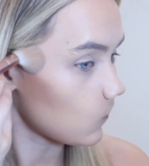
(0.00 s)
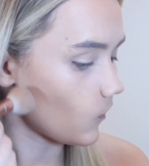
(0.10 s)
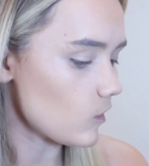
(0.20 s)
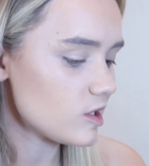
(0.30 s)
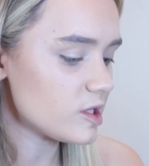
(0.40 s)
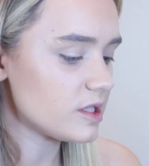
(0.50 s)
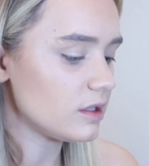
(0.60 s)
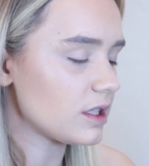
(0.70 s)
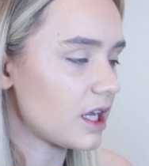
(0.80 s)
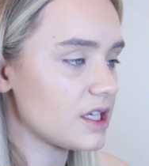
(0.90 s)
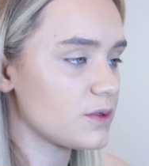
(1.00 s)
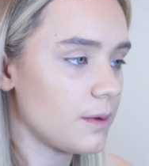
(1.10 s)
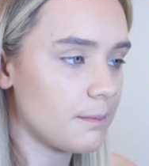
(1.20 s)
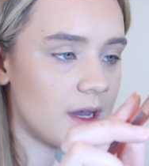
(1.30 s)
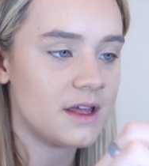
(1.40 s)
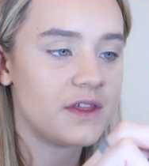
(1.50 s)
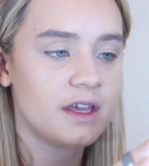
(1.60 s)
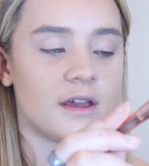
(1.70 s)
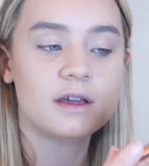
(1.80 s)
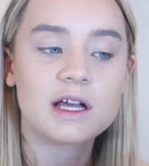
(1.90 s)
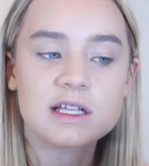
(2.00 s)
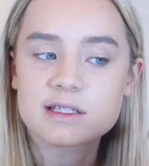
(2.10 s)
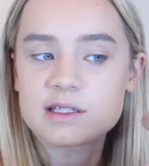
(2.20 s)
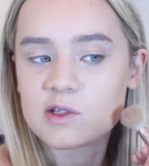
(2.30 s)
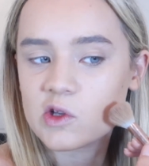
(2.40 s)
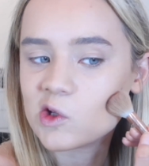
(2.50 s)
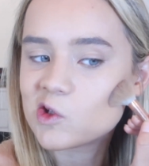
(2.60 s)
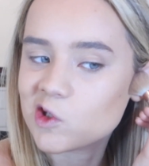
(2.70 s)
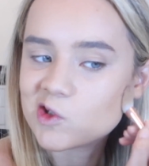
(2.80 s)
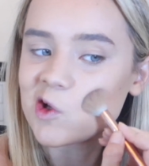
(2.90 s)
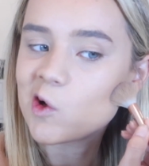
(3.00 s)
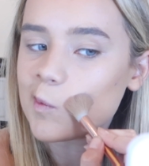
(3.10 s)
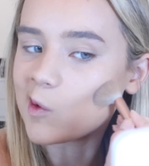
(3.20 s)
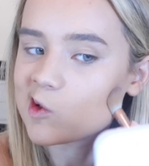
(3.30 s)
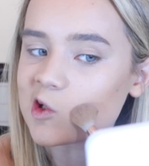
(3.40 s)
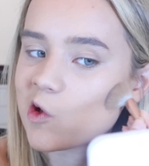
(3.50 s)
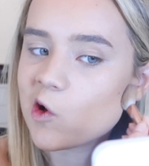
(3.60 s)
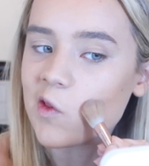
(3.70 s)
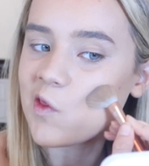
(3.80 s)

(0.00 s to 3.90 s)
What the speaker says: Well, this is still a nice one, but I think as contours go and bronzers go,